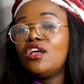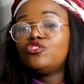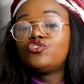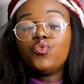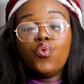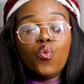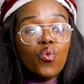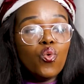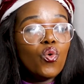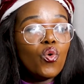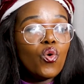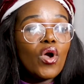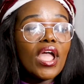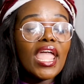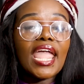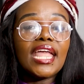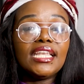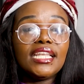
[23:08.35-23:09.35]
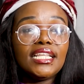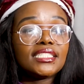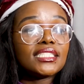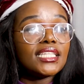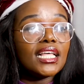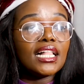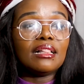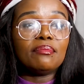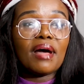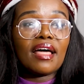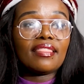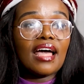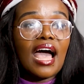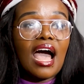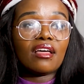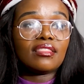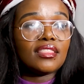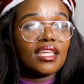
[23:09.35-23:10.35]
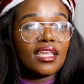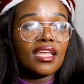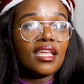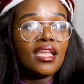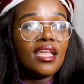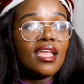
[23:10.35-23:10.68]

to any single mother out there,